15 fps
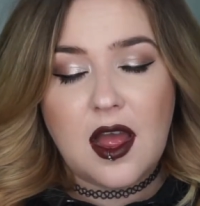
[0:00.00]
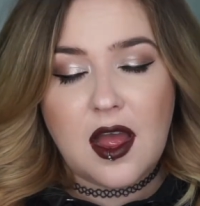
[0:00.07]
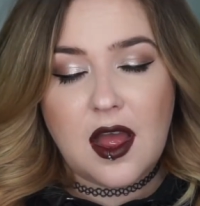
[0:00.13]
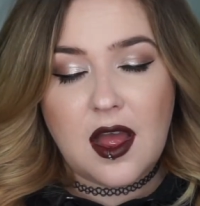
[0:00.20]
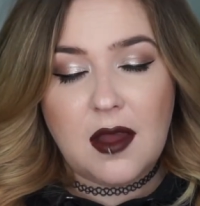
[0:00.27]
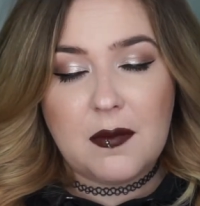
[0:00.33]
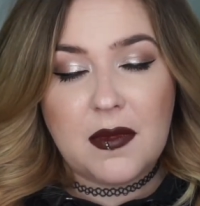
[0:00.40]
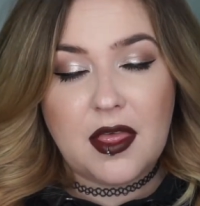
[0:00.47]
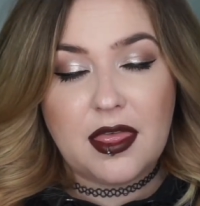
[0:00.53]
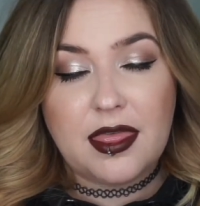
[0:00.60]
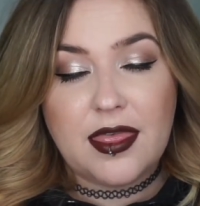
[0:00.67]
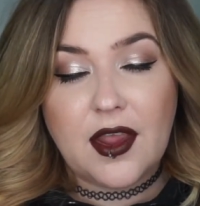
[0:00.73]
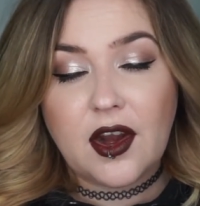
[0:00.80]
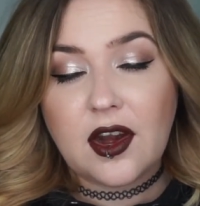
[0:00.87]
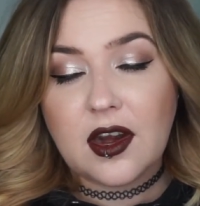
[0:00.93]
Um,
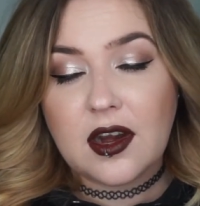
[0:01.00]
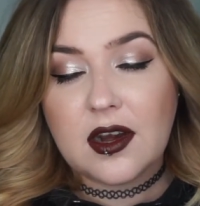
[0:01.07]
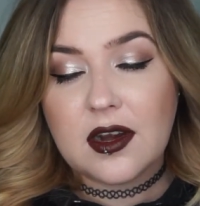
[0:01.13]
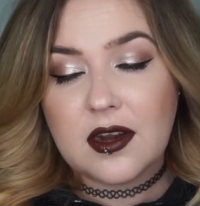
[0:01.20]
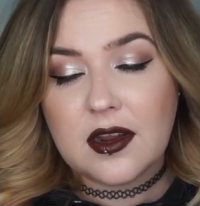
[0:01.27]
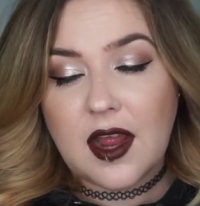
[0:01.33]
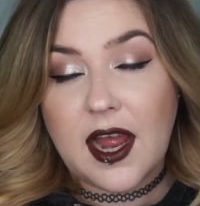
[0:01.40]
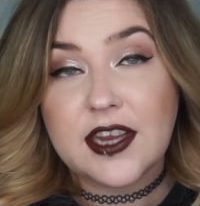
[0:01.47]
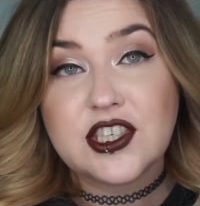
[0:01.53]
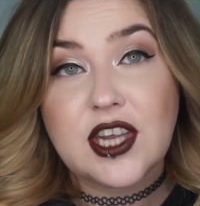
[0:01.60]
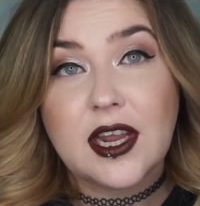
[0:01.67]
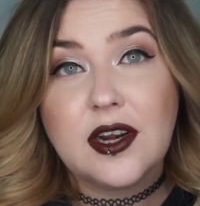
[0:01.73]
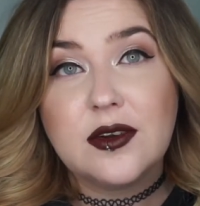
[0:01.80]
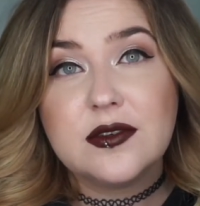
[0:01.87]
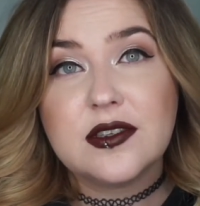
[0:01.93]
their
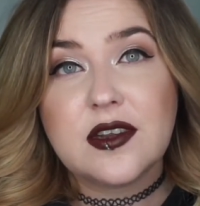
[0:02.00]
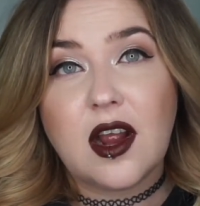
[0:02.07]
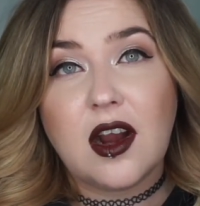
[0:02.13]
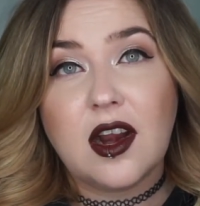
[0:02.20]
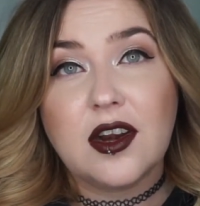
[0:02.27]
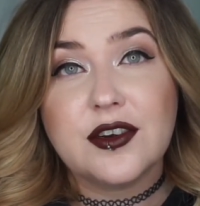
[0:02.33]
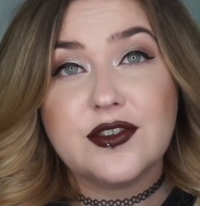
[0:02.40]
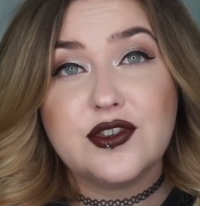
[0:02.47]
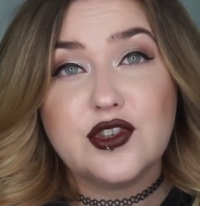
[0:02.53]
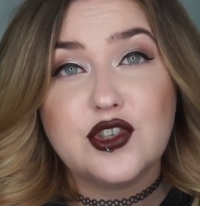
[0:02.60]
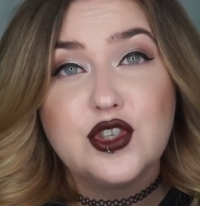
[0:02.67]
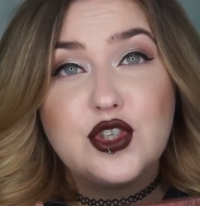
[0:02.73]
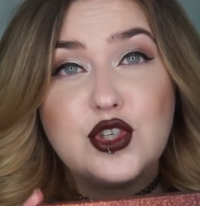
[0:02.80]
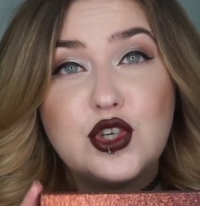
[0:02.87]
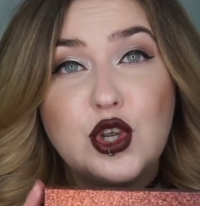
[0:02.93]
eyeshadows are
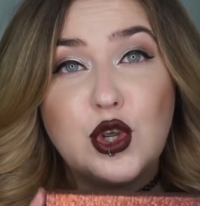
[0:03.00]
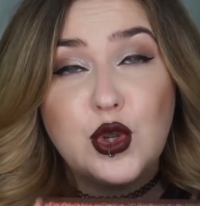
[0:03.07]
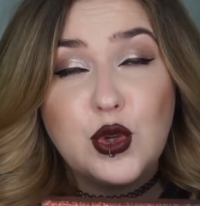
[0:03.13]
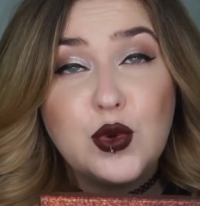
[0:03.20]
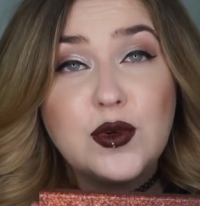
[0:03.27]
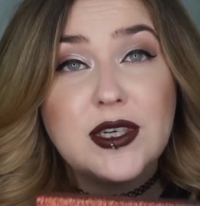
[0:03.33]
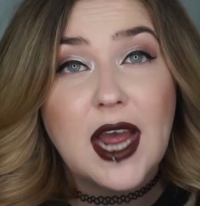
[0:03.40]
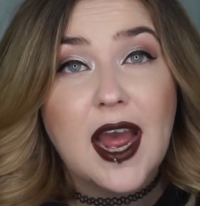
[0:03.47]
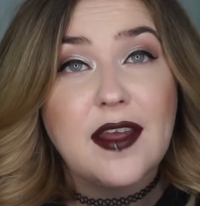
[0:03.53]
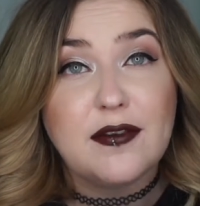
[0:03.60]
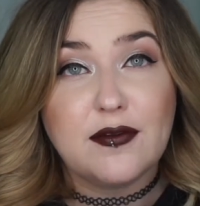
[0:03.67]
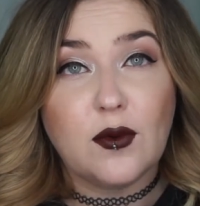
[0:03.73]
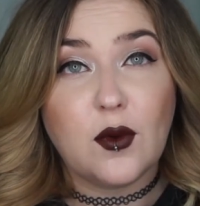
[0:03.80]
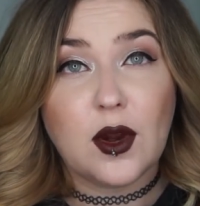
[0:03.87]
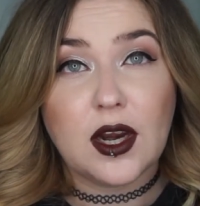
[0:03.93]
to die
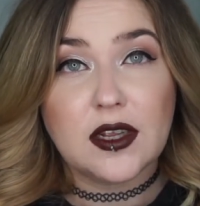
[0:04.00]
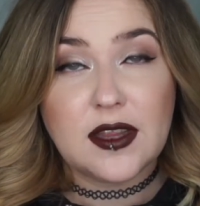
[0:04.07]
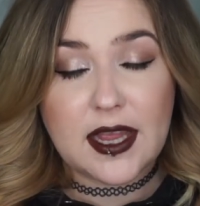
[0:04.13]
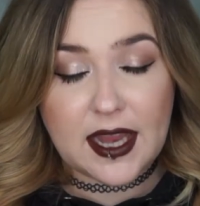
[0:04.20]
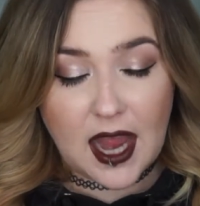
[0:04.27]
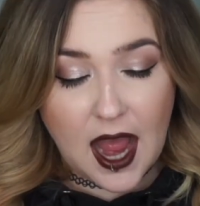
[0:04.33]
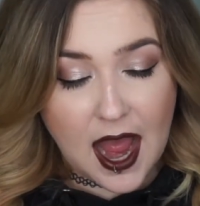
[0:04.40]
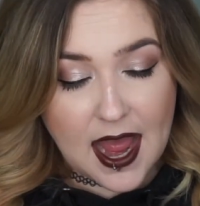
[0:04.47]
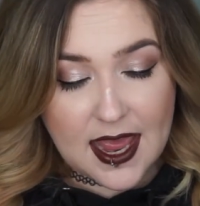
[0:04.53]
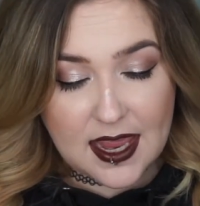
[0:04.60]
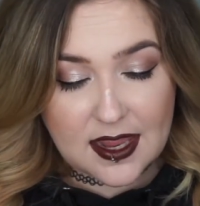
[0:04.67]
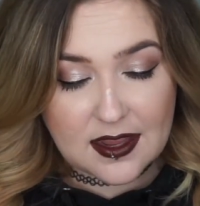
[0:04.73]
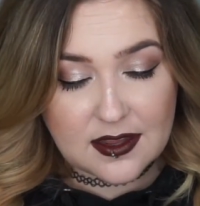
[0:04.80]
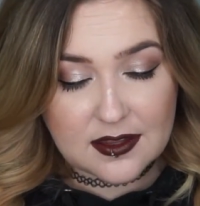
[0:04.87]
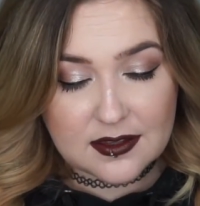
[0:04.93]
for. Like
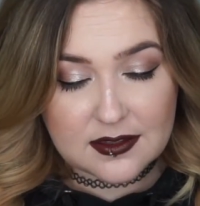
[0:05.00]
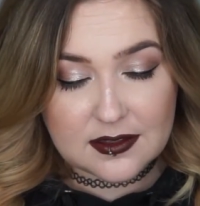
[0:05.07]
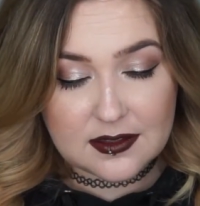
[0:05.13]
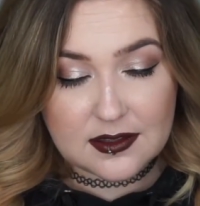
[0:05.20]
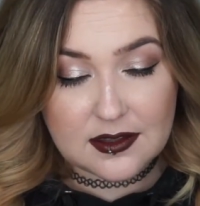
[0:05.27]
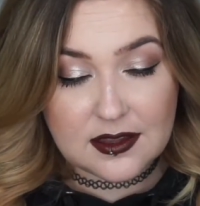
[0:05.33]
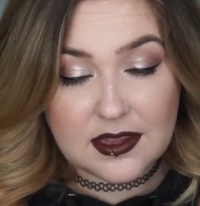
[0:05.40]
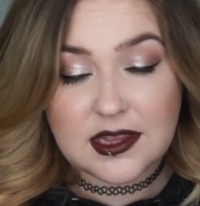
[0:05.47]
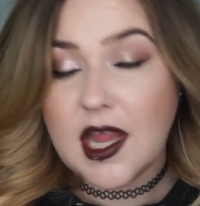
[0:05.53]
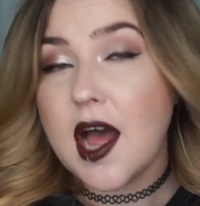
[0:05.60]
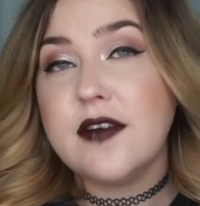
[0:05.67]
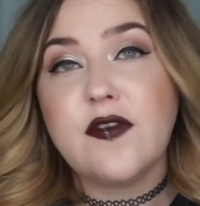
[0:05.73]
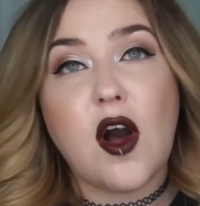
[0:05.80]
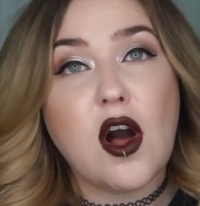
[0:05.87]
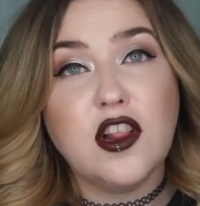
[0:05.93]
I
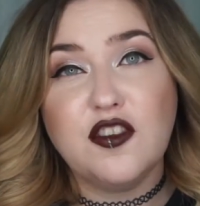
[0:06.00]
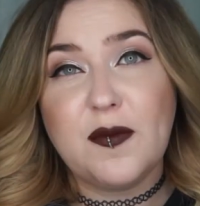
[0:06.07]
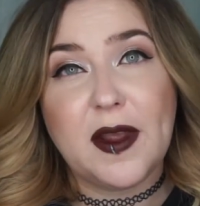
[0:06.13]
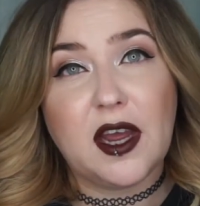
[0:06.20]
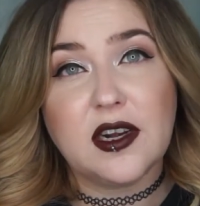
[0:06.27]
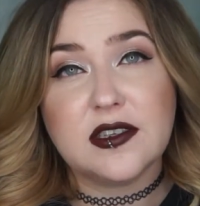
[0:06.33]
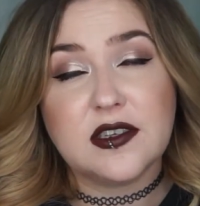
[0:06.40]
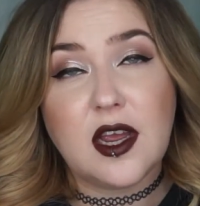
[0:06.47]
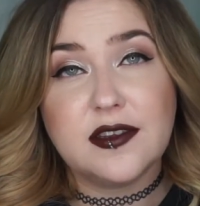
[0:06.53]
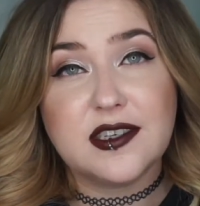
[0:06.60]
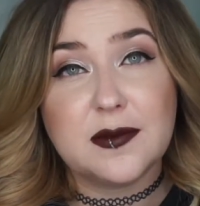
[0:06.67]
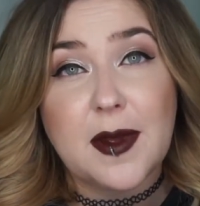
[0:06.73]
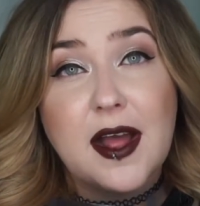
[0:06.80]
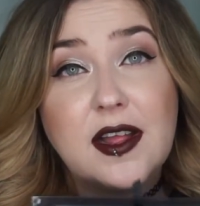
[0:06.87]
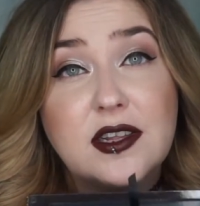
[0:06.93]
love all of my
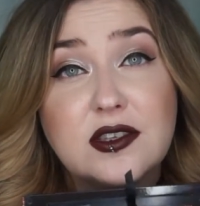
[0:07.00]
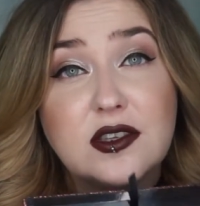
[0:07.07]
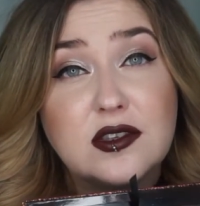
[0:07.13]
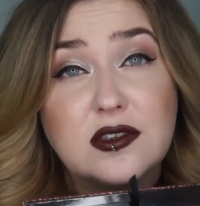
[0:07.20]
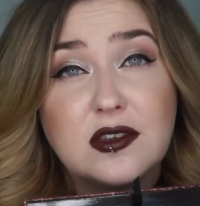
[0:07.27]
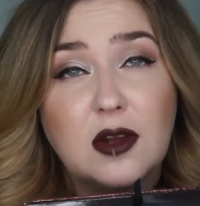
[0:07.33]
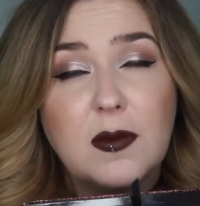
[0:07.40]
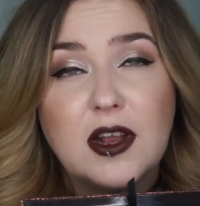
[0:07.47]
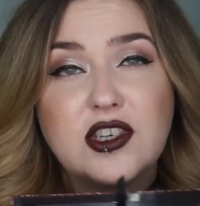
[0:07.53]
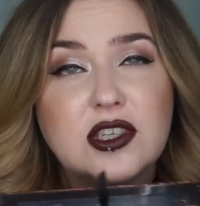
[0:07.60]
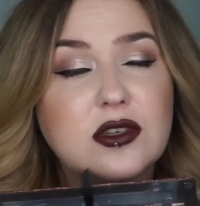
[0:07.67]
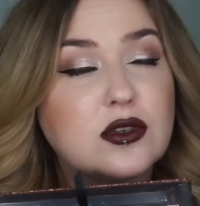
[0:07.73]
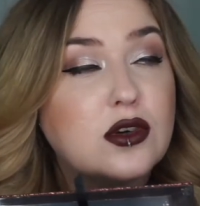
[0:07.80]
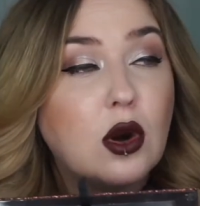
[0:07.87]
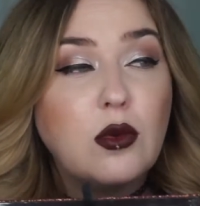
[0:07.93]
Anastasia palettes so much.
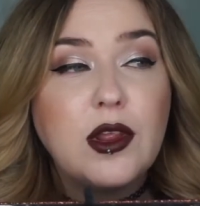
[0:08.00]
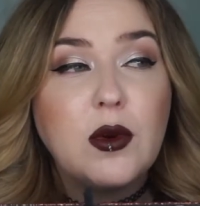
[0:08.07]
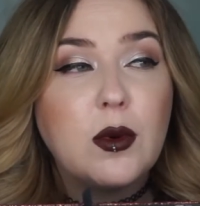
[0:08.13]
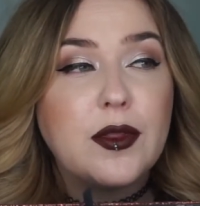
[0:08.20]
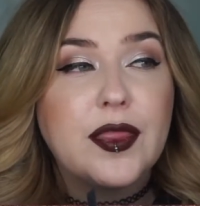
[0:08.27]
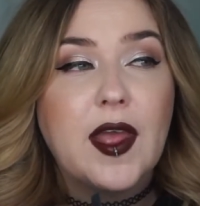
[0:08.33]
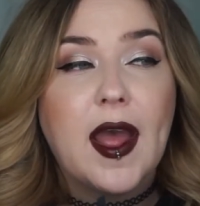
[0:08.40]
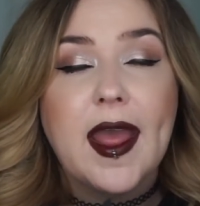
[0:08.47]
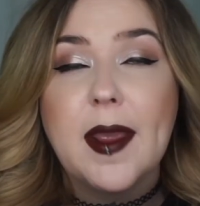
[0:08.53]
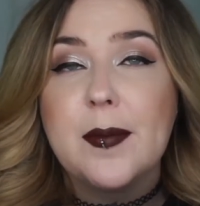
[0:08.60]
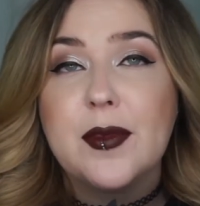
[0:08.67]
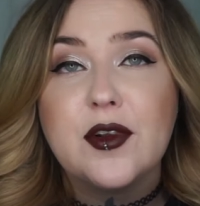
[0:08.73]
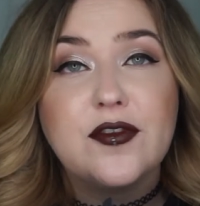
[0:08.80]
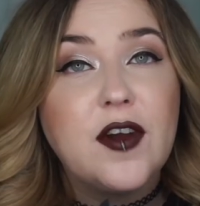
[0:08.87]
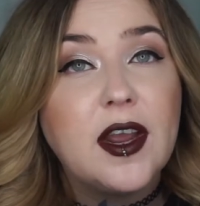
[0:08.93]
They're totally worth the hype.
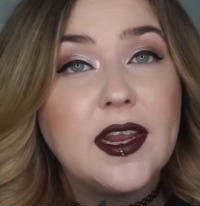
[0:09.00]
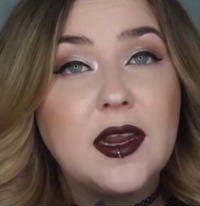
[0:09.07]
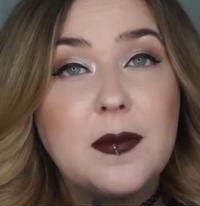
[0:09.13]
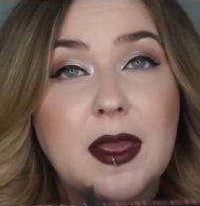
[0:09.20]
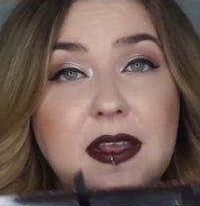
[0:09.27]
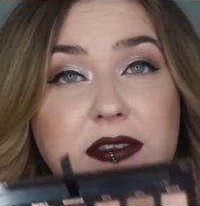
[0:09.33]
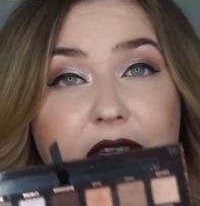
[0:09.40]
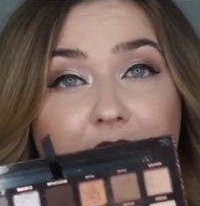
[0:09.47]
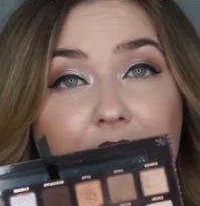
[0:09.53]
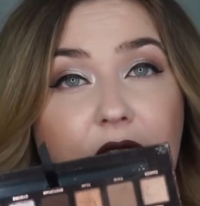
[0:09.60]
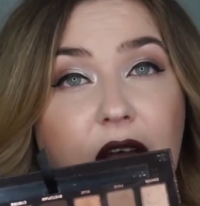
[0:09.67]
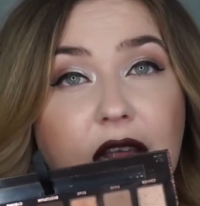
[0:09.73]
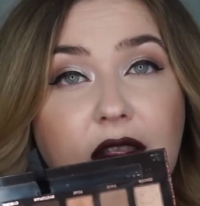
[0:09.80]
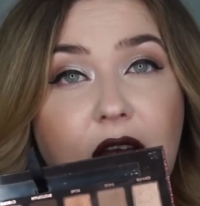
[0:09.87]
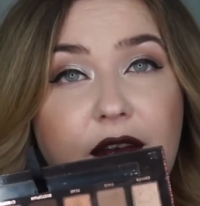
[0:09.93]
They're fucking amazing.
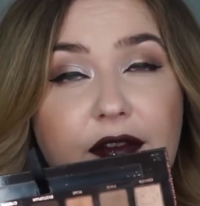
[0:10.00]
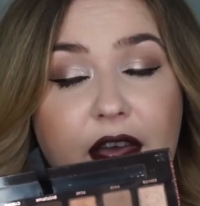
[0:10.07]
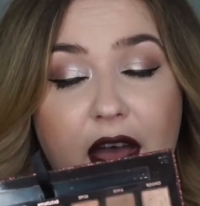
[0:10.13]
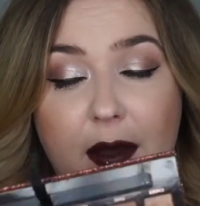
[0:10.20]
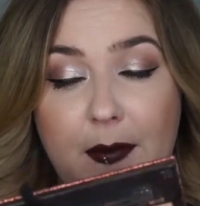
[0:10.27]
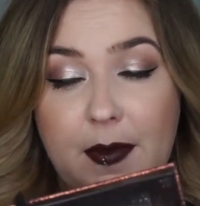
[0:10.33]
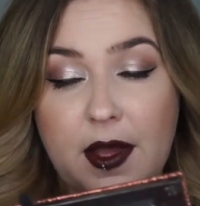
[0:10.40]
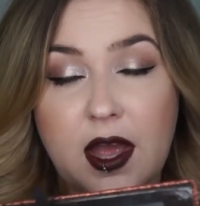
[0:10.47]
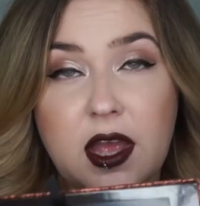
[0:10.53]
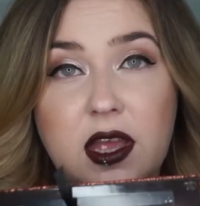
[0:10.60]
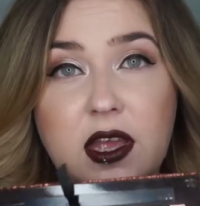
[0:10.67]
I love them.